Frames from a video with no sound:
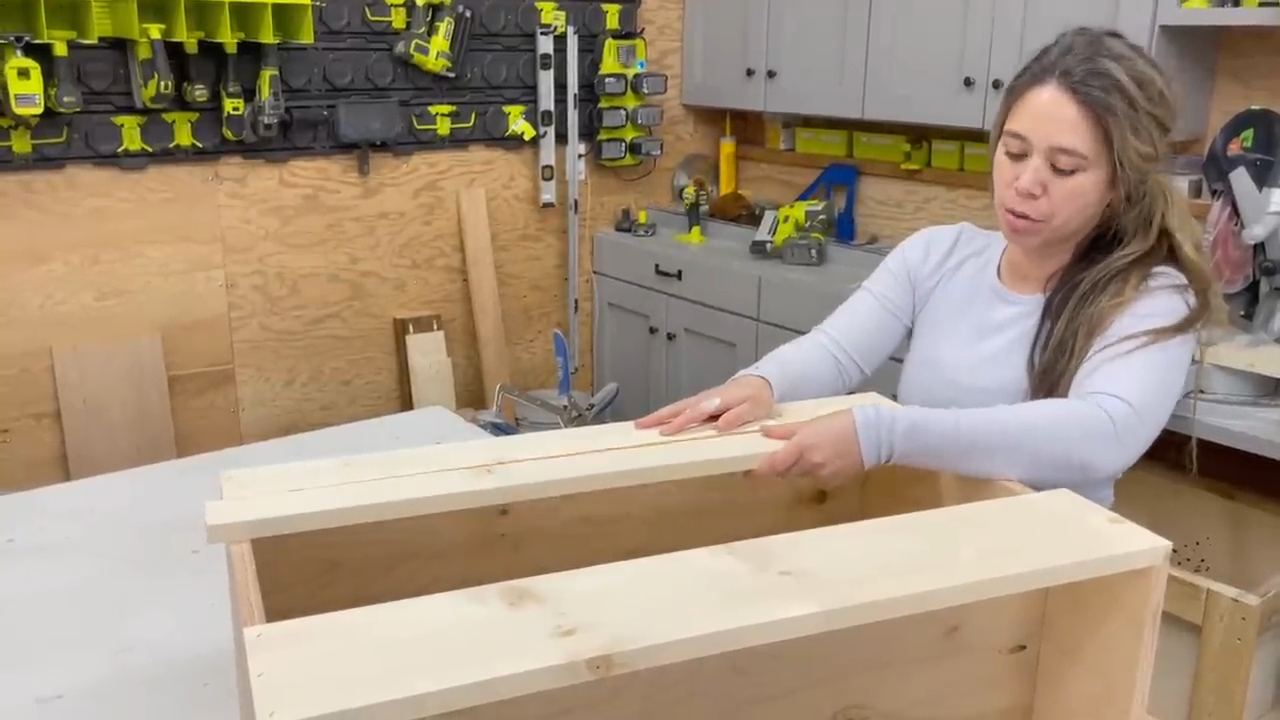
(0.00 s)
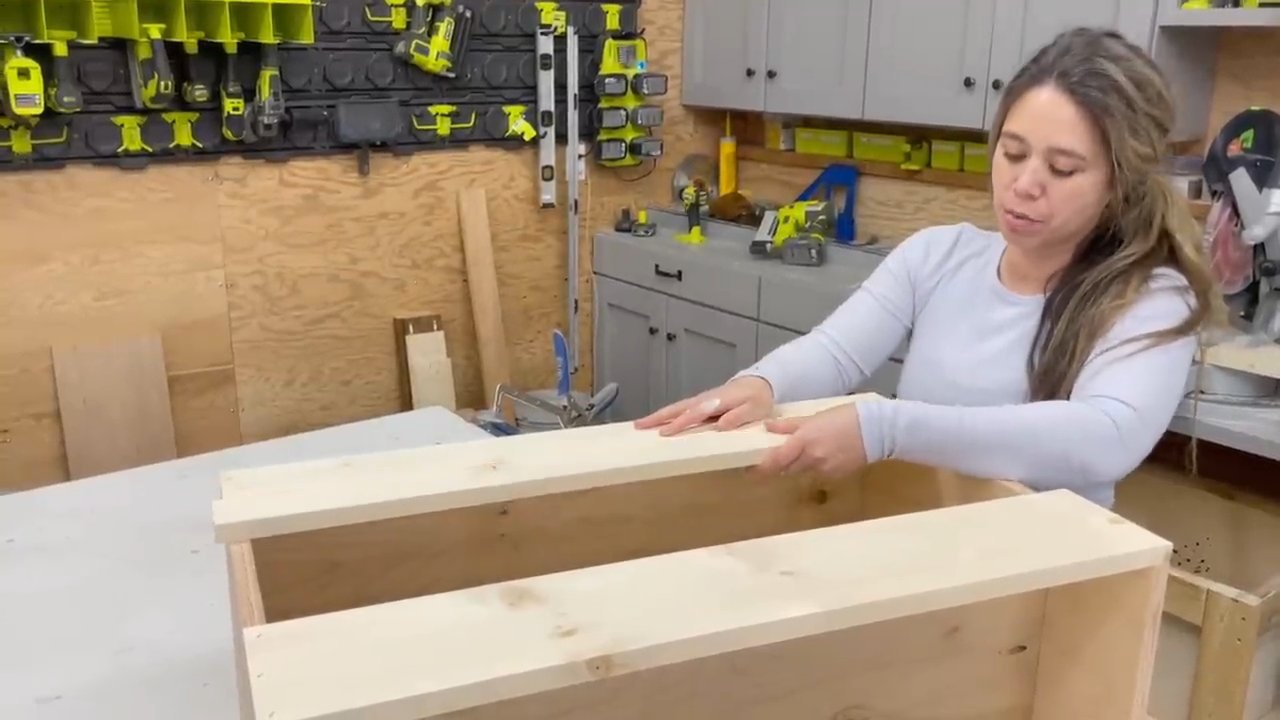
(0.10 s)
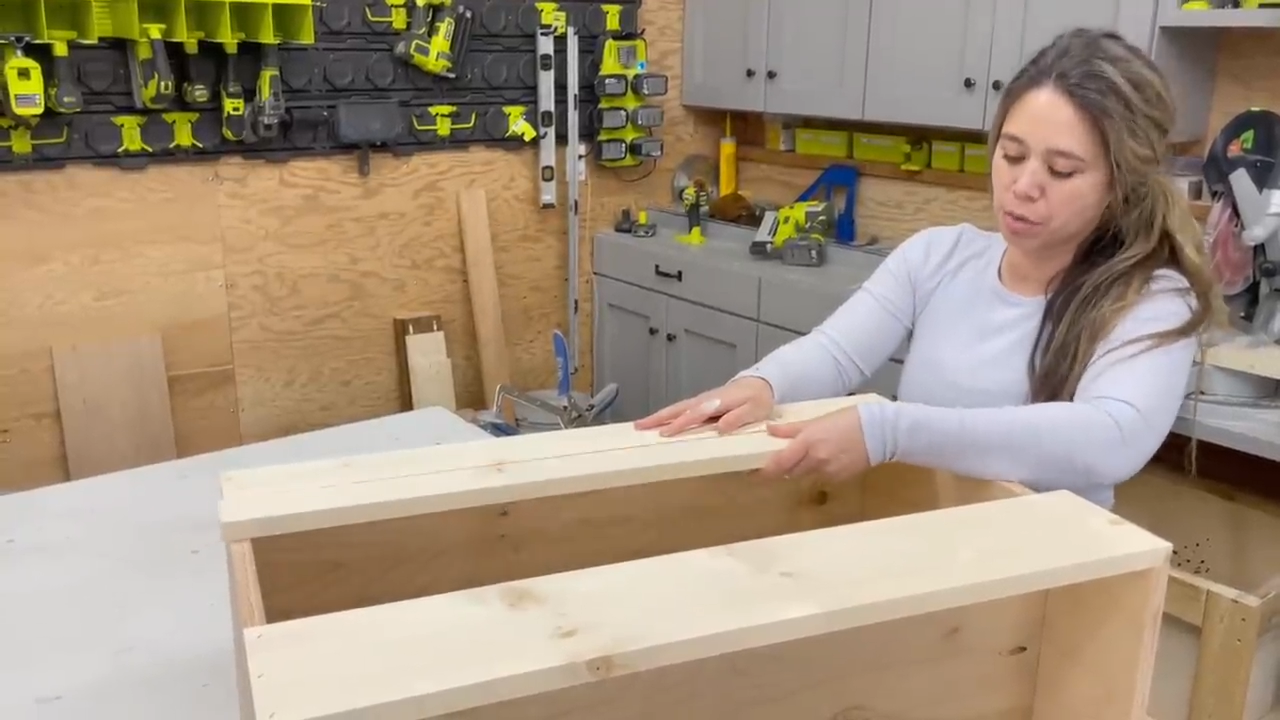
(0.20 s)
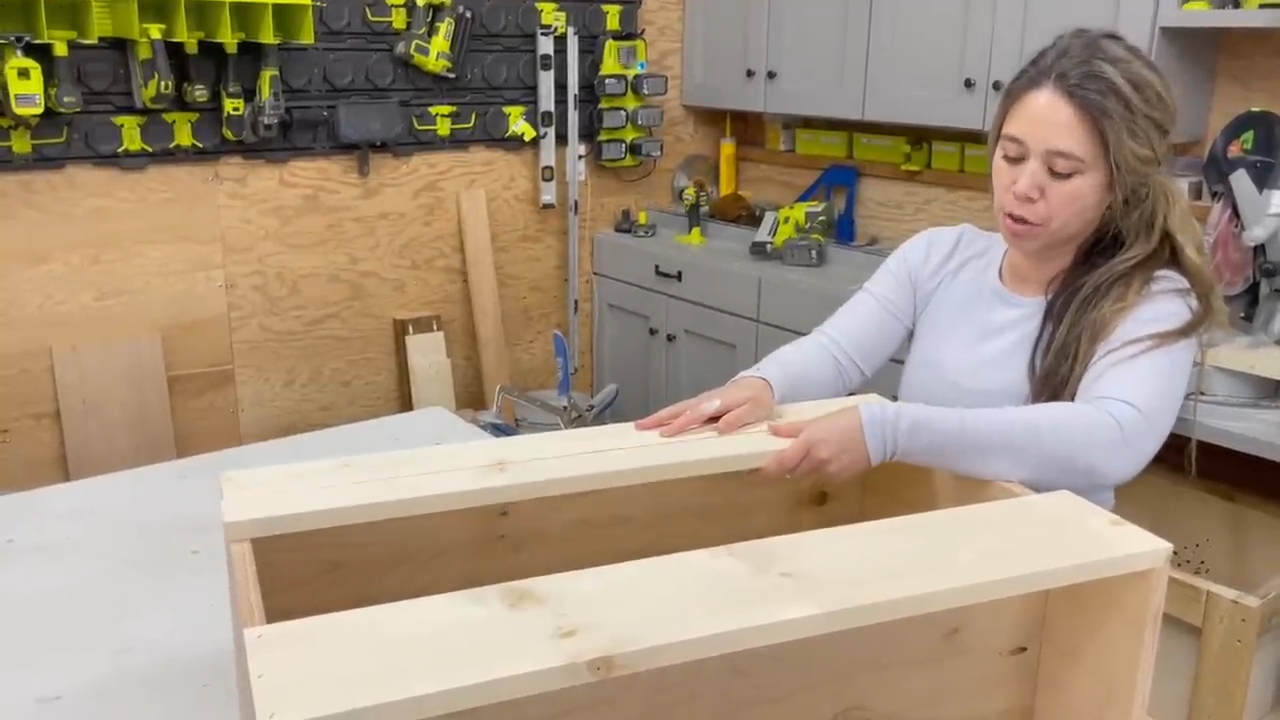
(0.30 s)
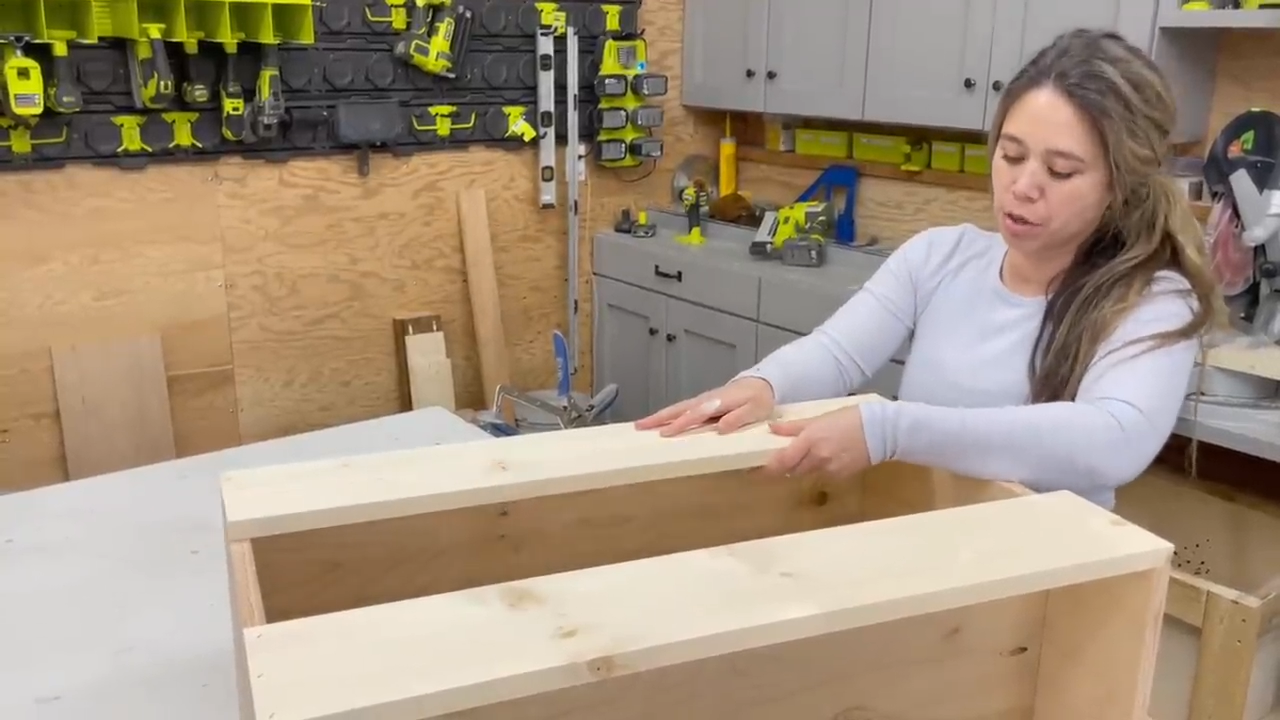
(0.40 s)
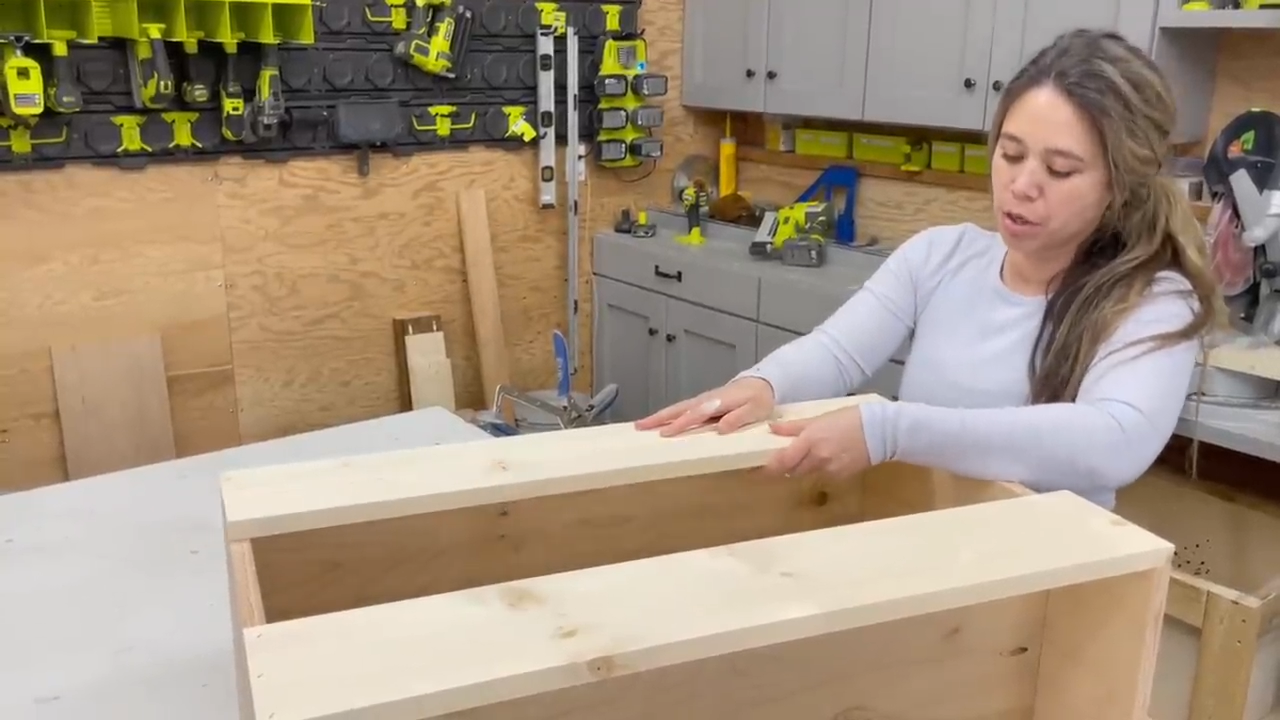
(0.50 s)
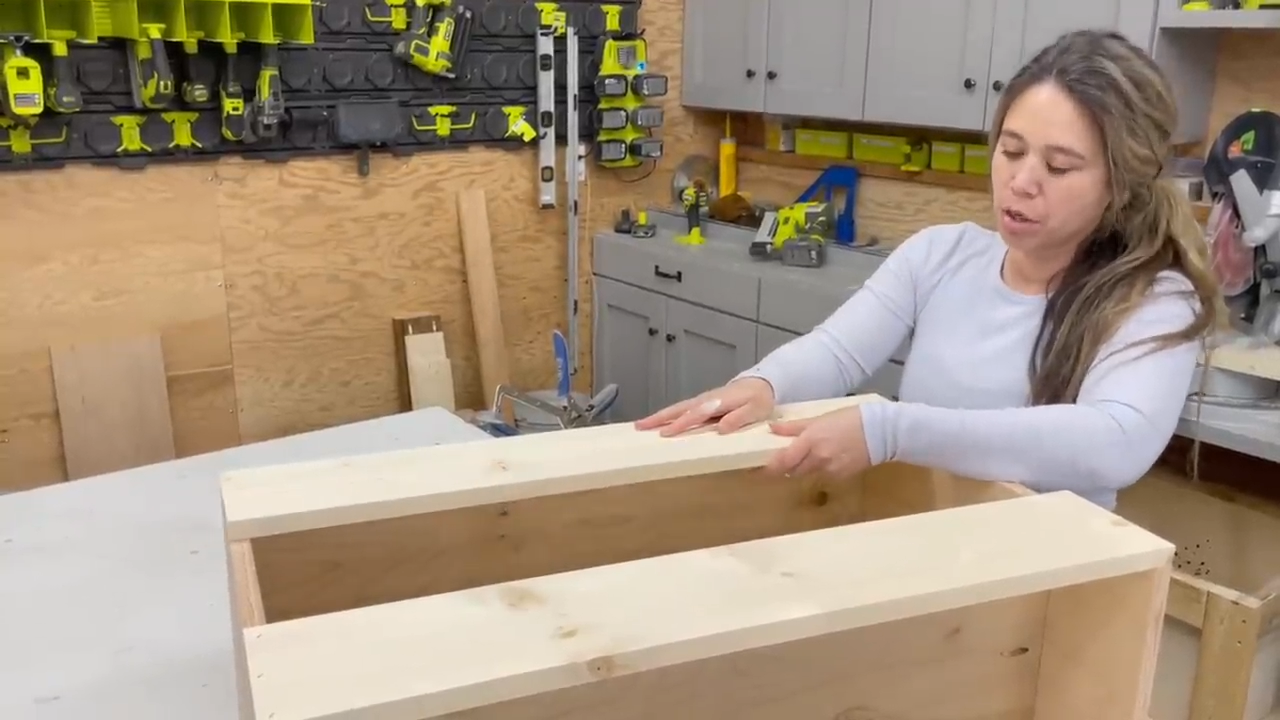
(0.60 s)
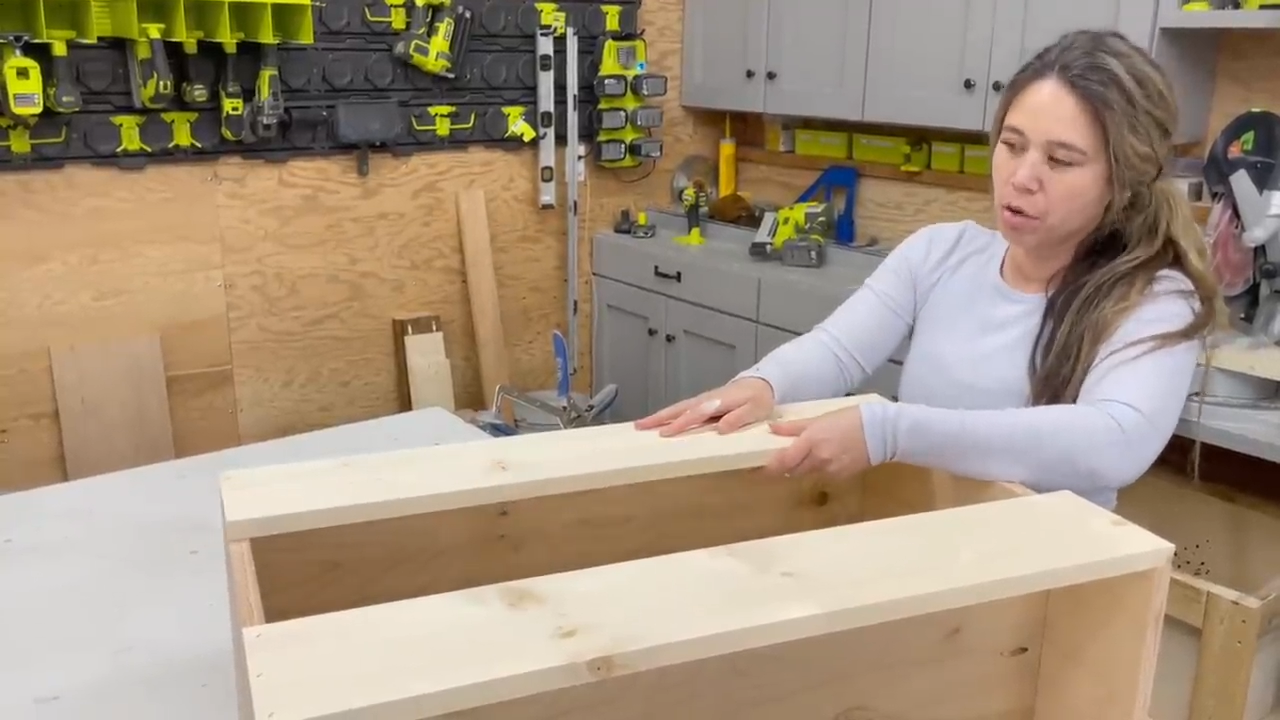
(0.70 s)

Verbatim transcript: when we're